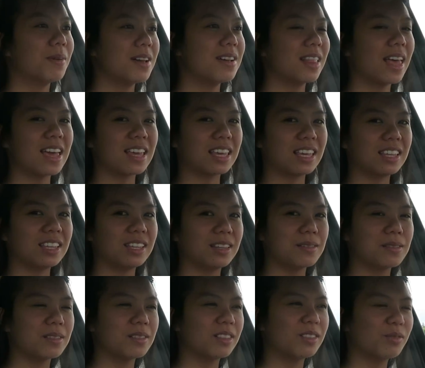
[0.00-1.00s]
But, like,
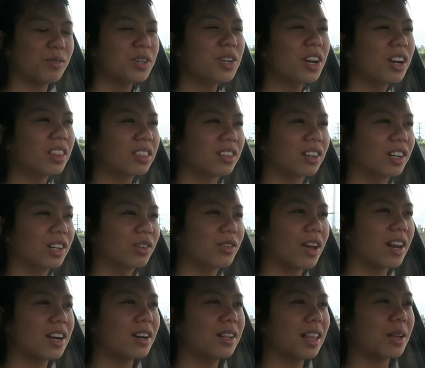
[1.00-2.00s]
when you're a third
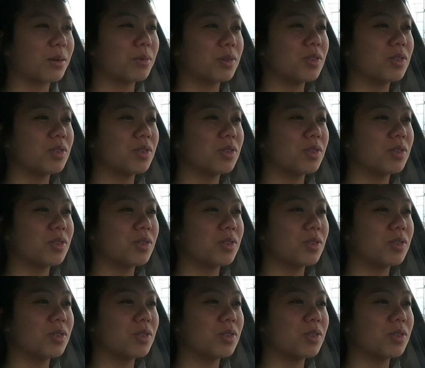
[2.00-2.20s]
grader, like,